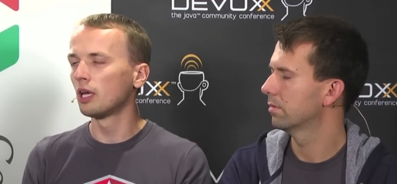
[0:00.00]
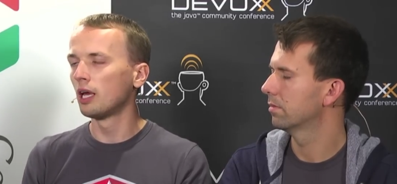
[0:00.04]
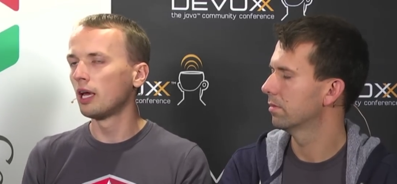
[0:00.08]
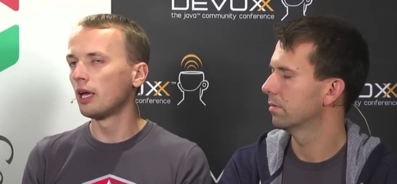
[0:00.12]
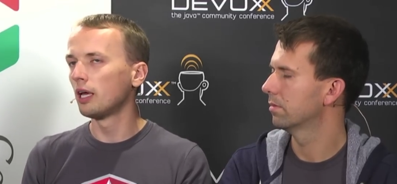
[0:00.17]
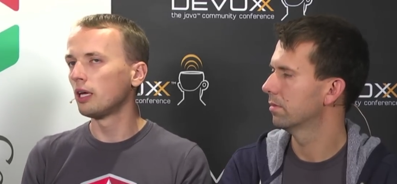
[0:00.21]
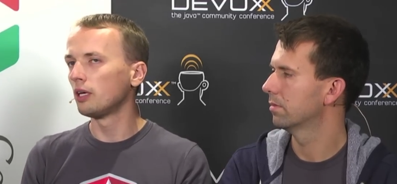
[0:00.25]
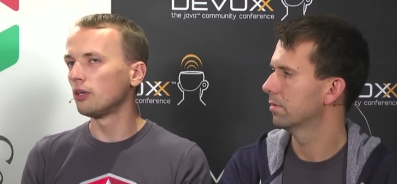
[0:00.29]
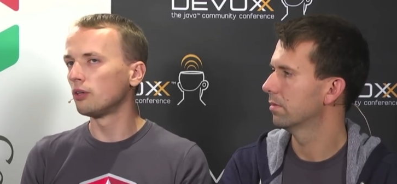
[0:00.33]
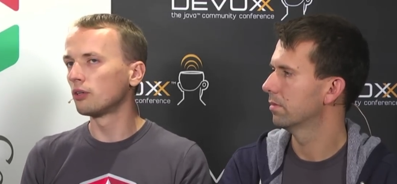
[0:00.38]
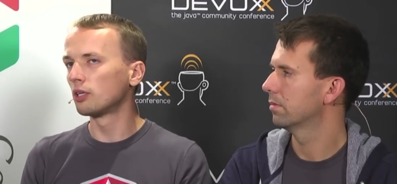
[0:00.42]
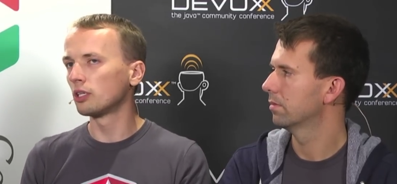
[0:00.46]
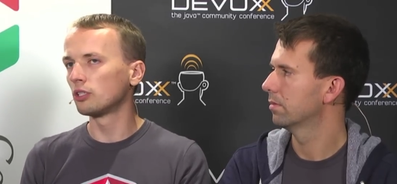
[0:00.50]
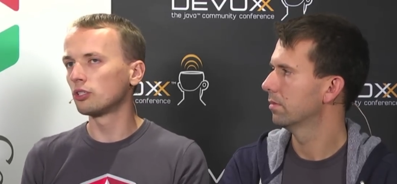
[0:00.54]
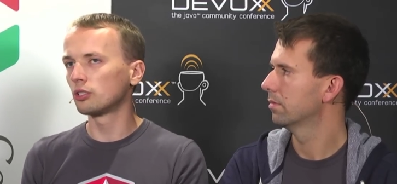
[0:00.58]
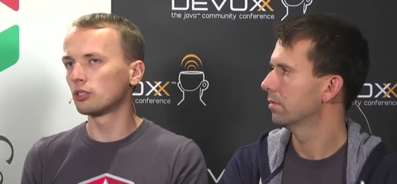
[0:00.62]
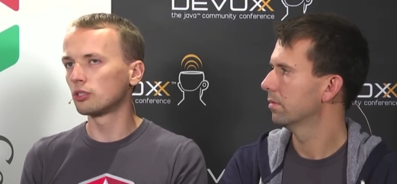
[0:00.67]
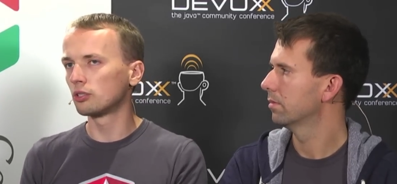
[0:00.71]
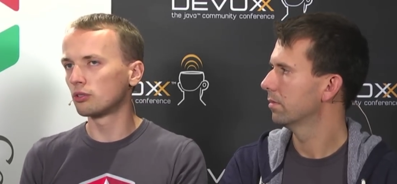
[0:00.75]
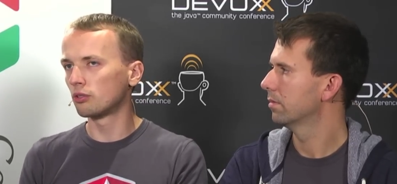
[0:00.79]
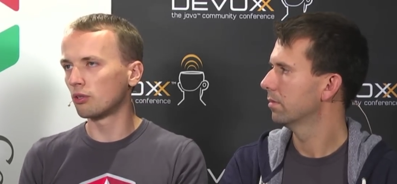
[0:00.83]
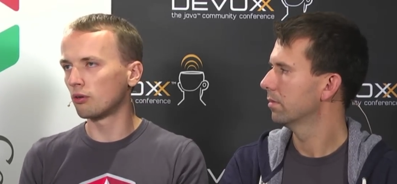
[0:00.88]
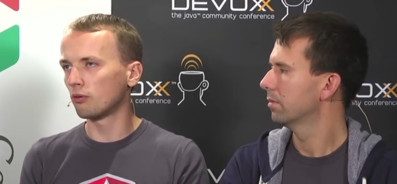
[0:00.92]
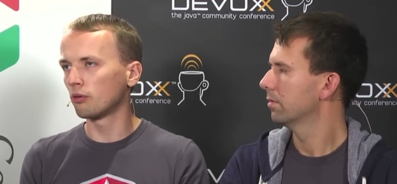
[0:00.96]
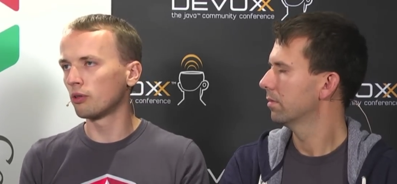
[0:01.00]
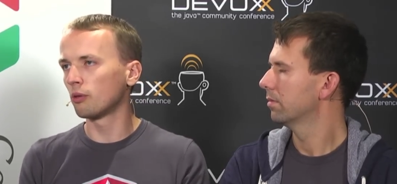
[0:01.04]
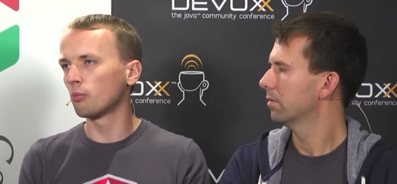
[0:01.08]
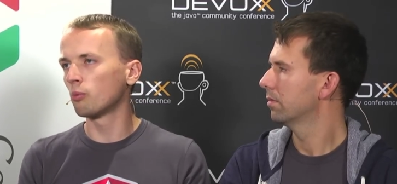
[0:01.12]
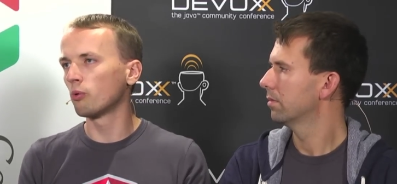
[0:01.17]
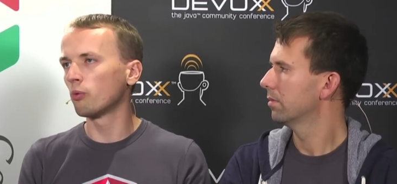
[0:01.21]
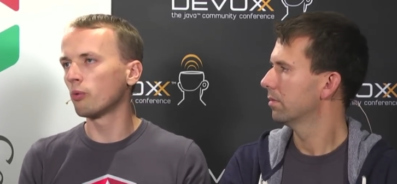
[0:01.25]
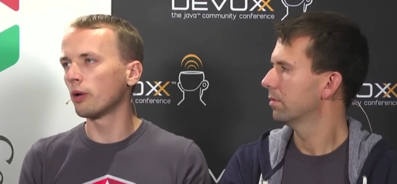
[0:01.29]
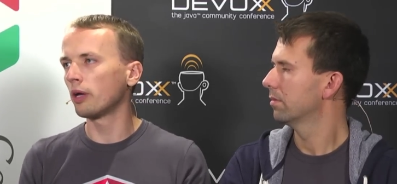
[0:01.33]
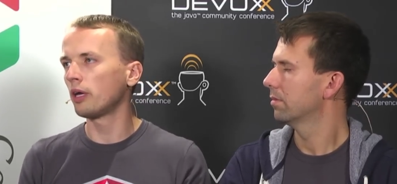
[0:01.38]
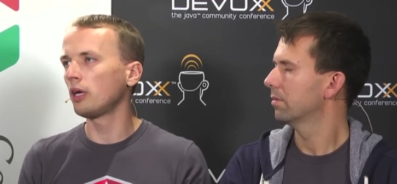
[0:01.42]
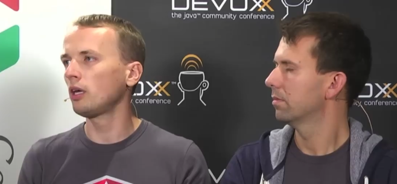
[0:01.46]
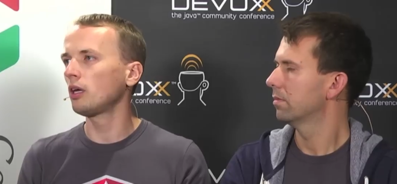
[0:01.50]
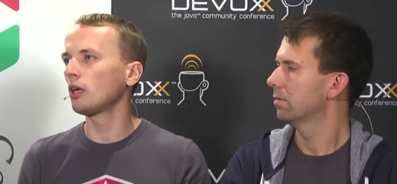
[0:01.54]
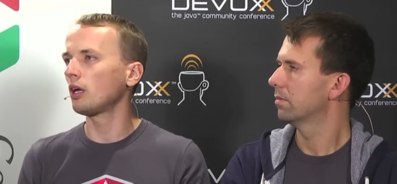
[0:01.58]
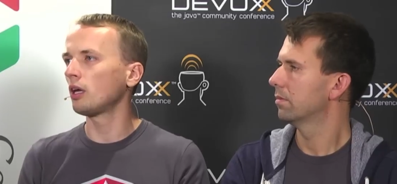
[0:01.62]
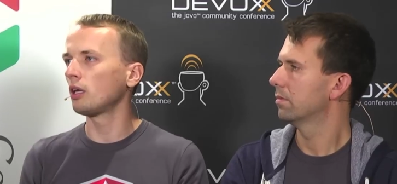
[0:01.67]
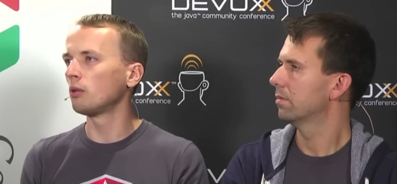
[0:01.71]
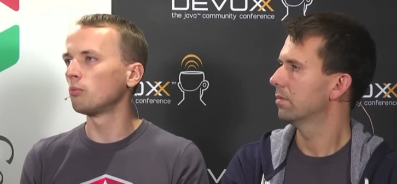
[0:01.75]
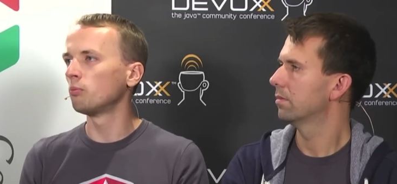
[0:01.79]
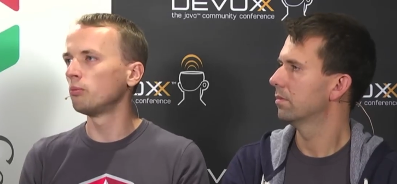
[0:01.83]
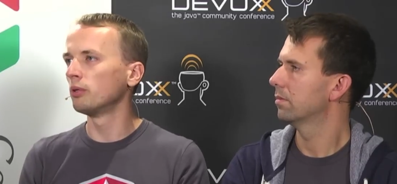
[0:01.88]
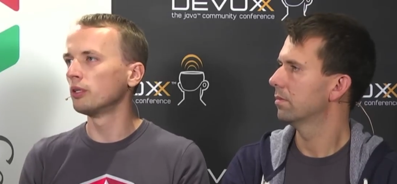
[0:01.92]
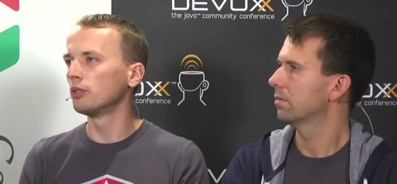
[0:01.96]
Speaker 1: you can just throw them away and
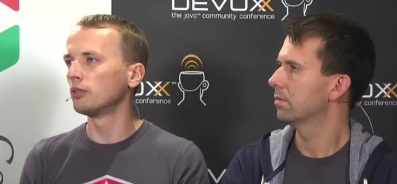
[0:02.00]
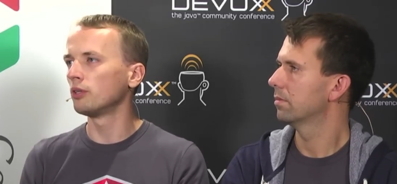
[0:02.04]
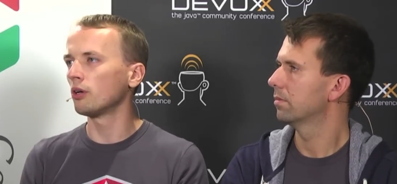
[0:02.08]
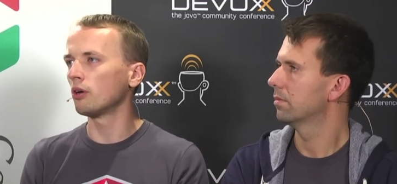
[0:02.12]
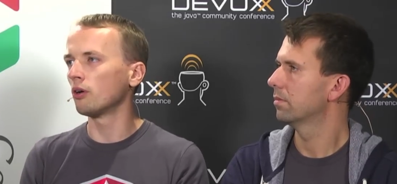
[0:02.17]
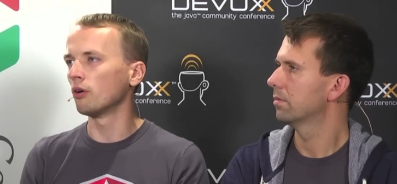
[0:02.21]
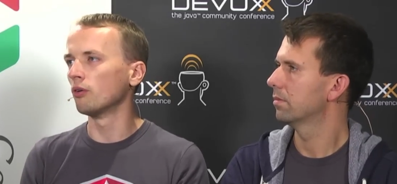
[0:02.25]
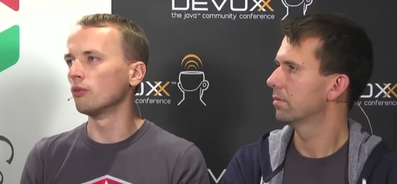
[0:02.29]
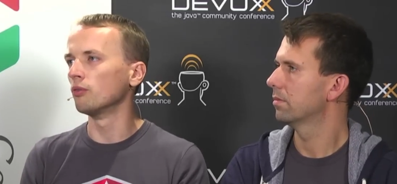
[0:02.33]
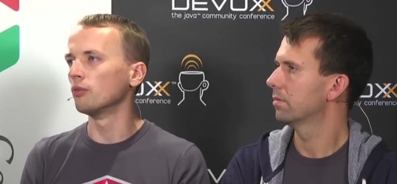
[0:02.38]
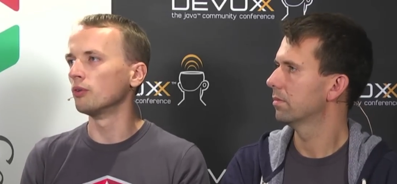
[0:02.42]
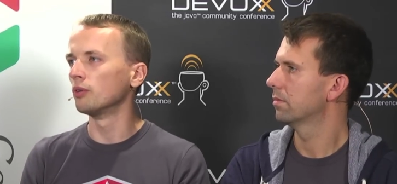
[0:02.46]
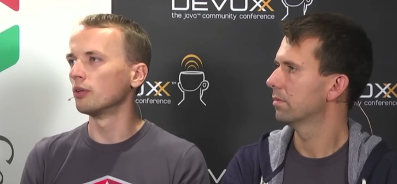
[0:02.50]
build your own.